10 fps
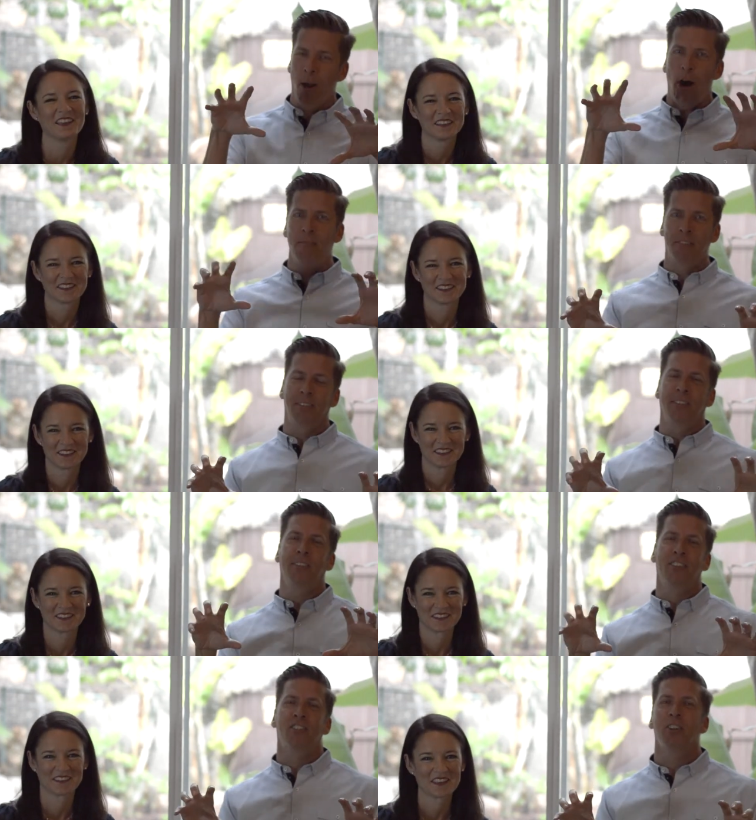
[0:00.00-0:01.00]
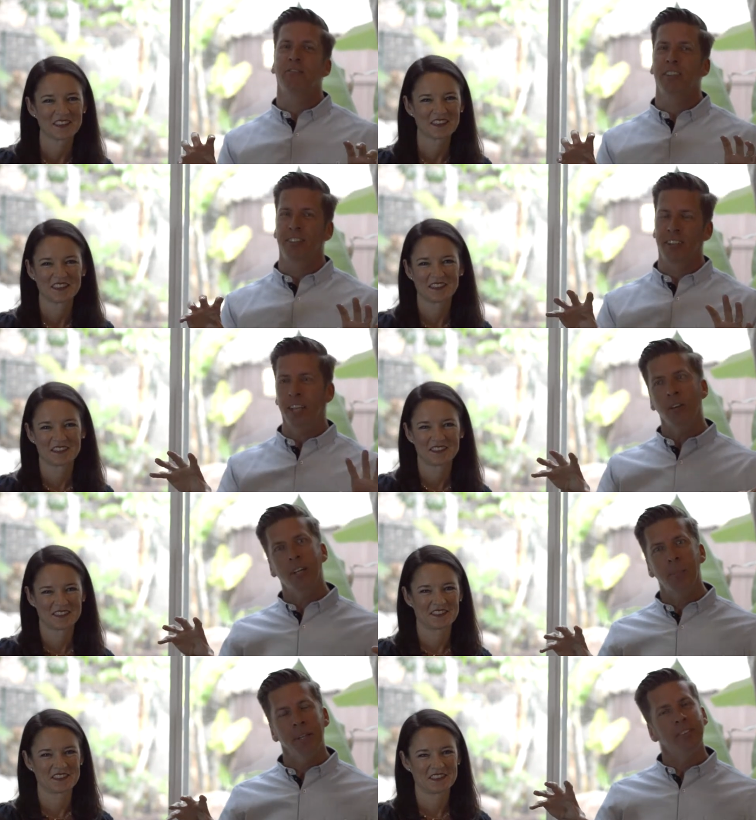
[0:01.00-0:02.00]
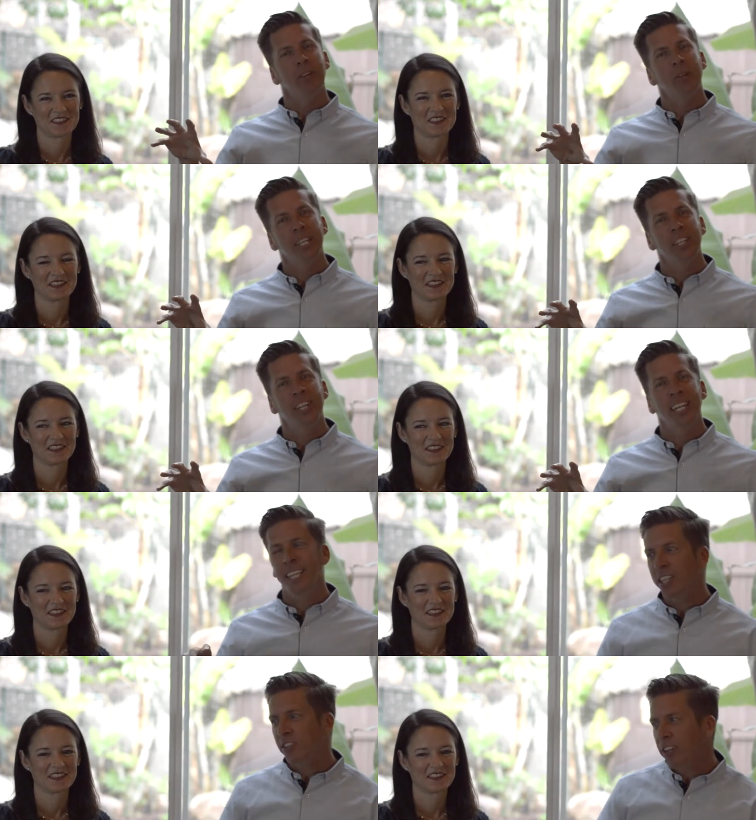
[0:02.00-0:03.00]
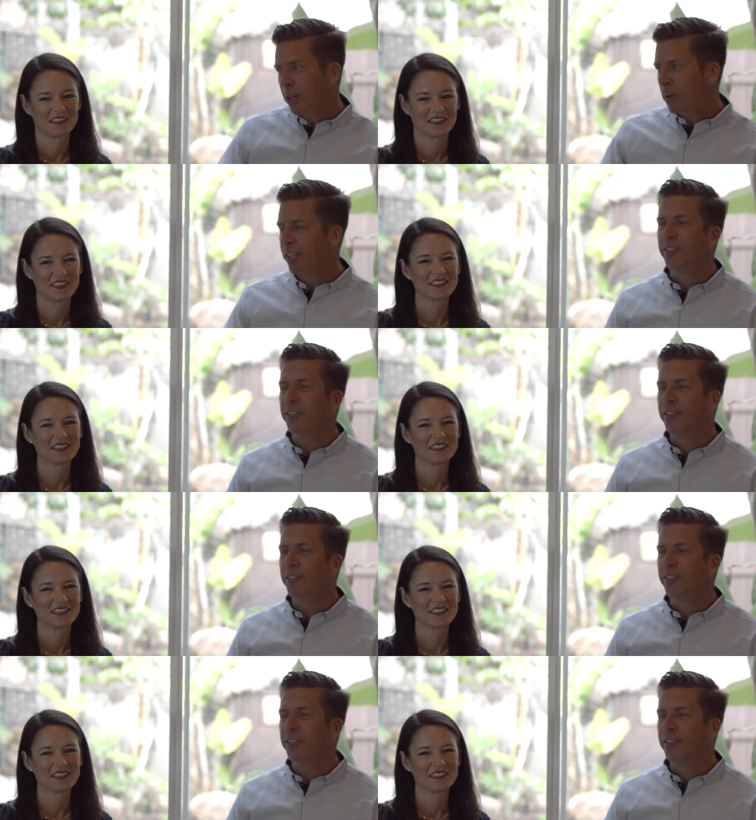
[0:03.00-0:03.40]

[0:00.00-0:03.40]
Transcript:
Speaker 1: office on the surface, like oh, you come in, it's like really clean, and then you start going in